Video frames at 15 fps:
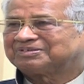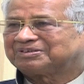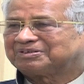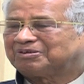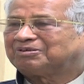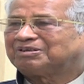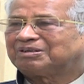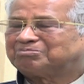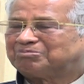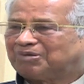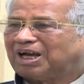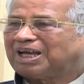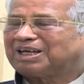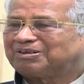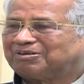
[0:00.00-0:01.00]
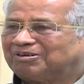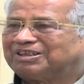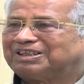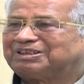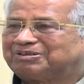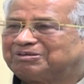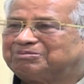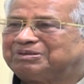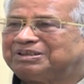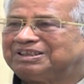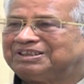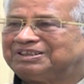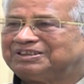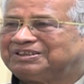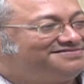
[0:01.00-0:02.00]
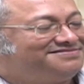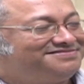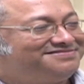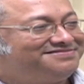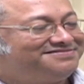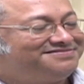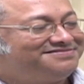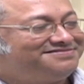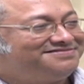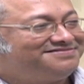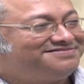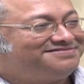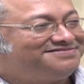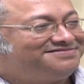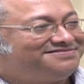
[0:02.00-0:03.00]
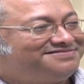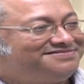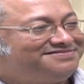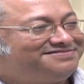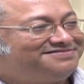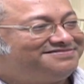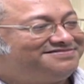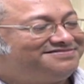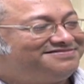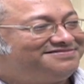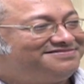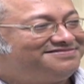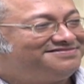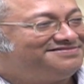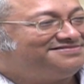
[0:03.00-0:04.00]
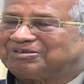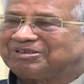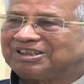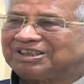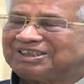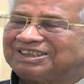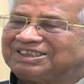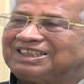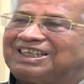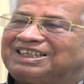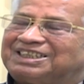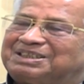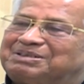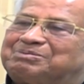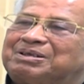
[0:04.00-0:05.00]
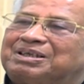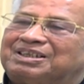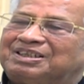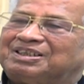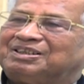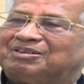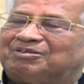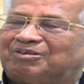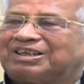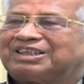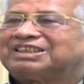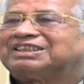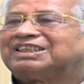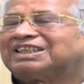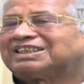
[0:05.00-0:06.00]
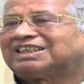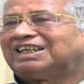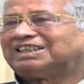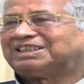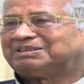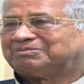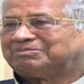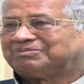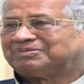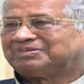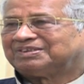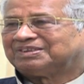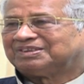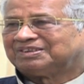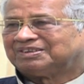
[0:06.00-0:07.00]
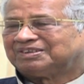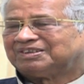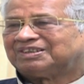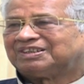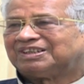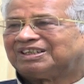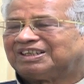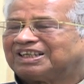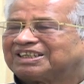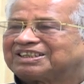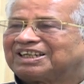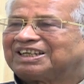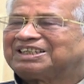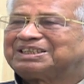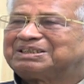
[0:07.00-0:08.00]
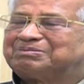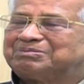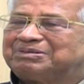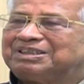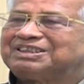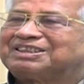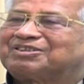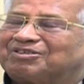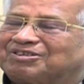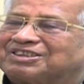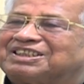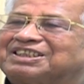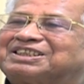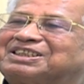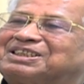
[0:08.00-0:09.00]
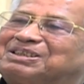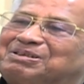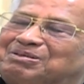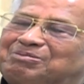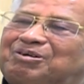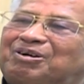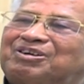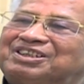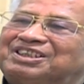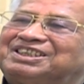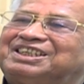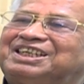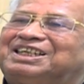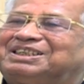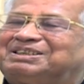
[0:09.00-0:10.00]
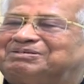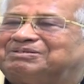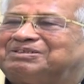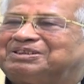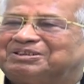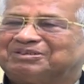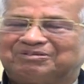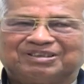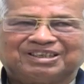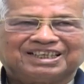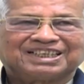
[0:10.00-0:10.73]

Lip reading: So according to me, there is nothing wrong with the regionalism. And what is nationalism? Nationalism is consisting of all regionalism, whether